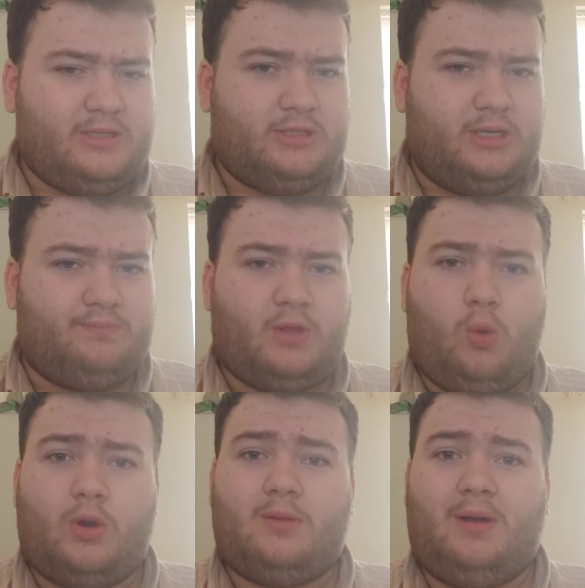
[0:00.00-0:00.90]
It's
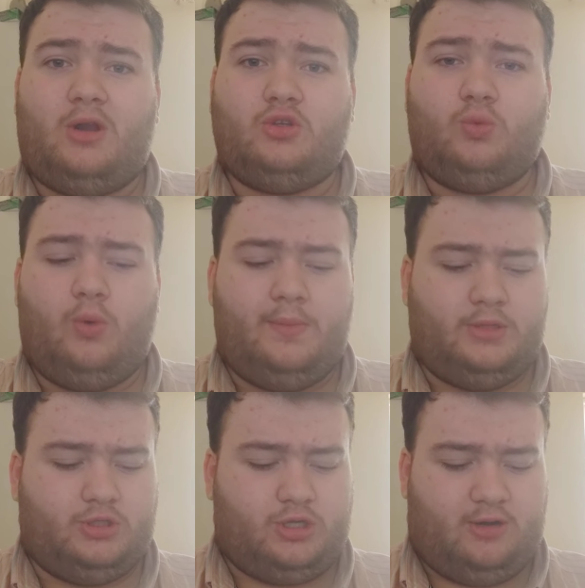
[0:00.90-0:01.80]
Guatemalan
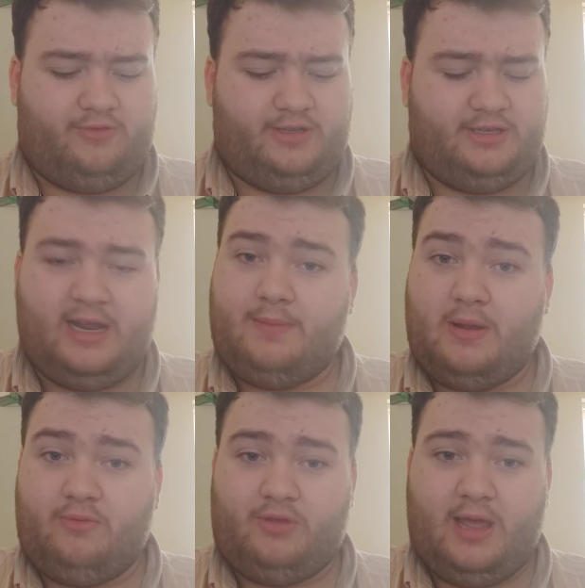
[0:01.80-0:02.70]
women's coffee today,
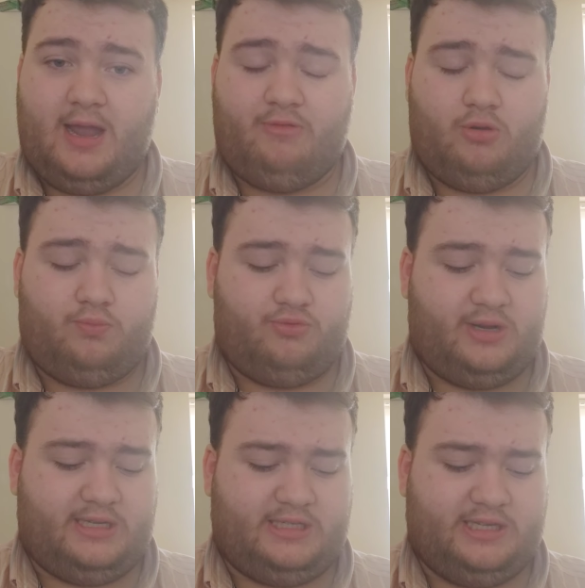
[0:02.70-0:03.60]
made with the
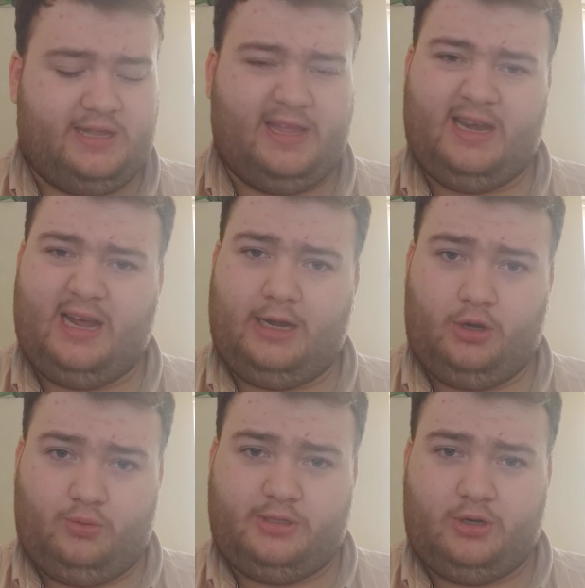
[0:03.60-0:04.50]
AeroPress and then
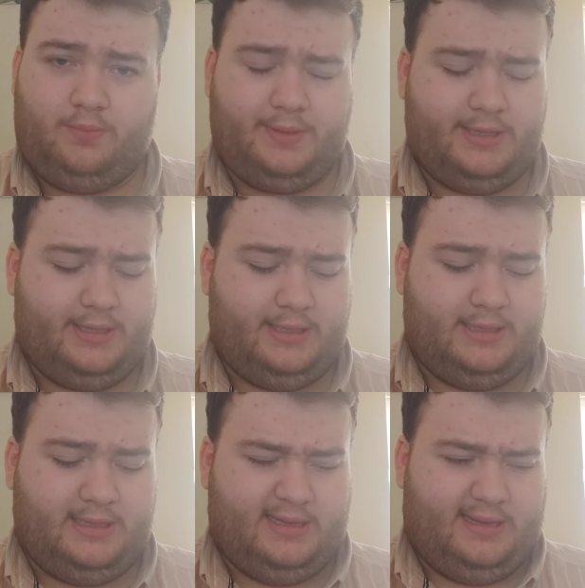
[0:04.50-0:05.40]
diluted up.
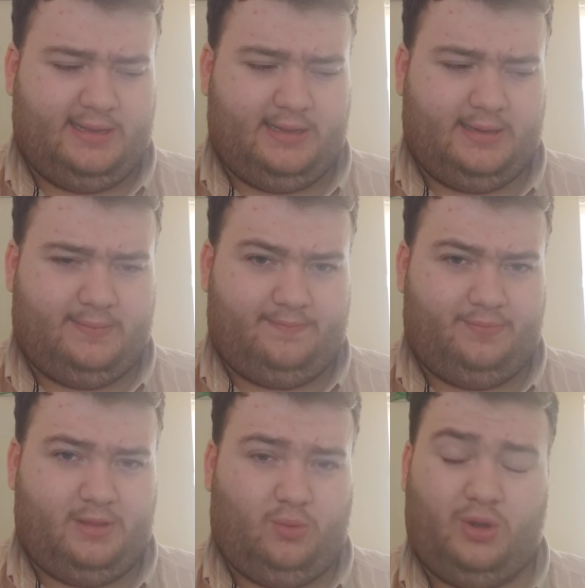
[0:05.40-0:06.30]
A
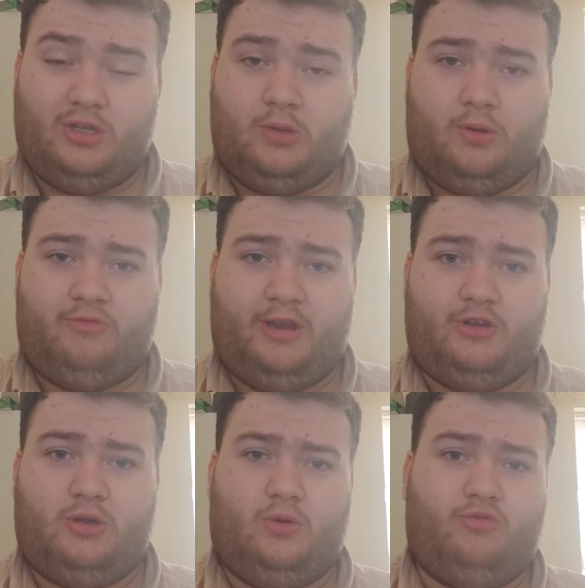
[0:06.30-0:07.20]
1-to-1
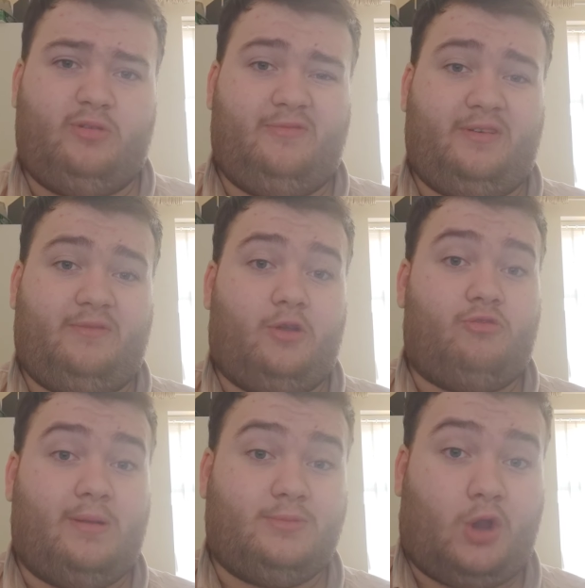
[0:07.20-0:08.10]
ratio, 150
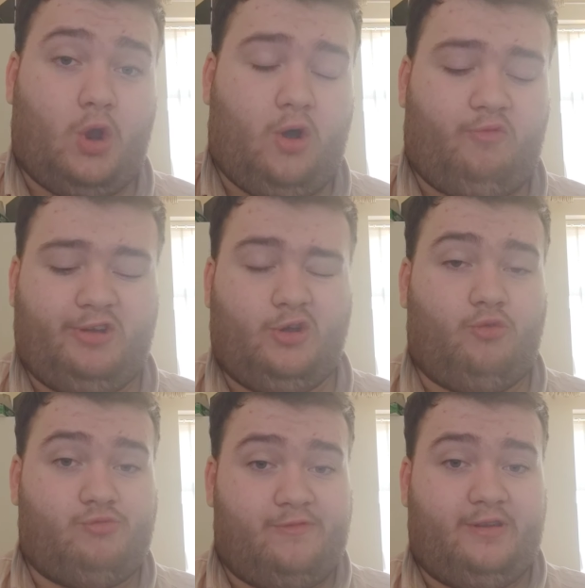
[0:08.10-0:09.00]
grams of coffee to
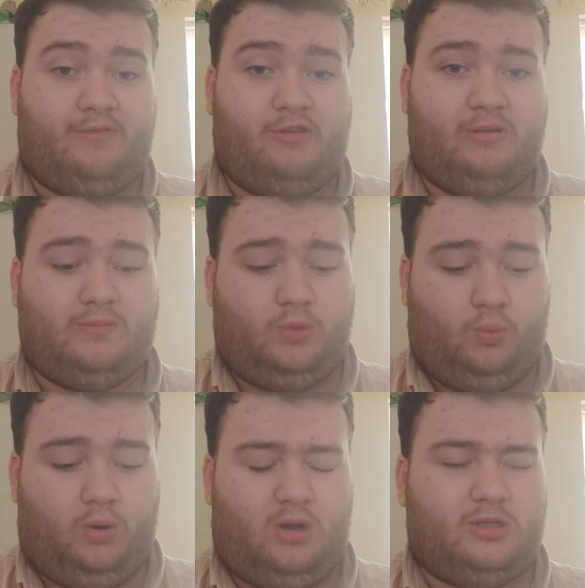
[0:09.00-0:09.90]
150 grams of
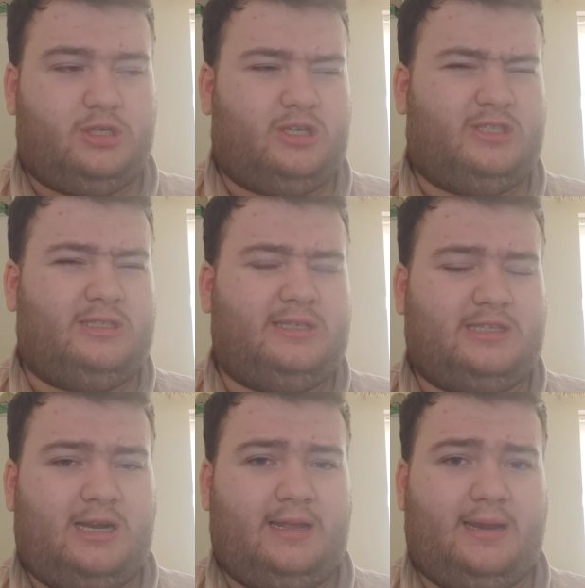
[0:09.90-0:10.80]
water, because it's a
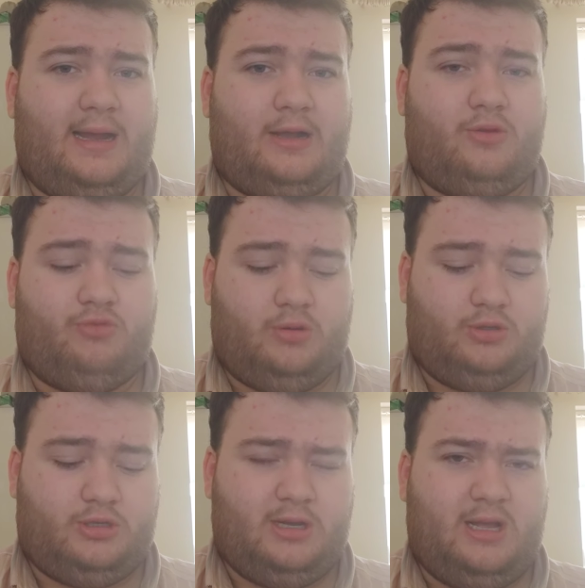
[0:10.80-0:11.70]
slightly darker
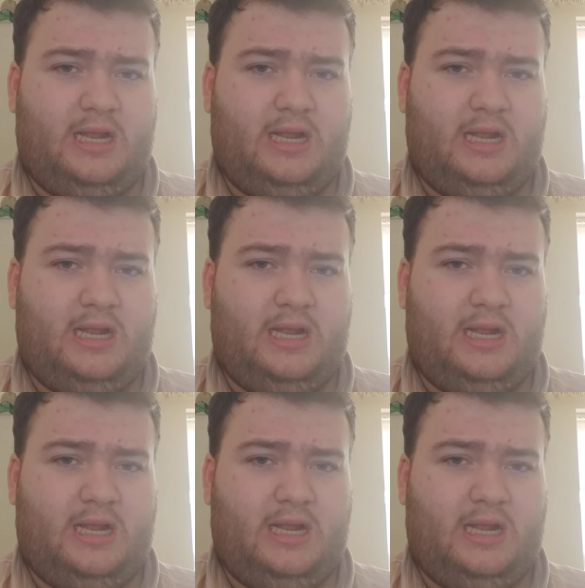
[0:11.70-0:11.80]
roast,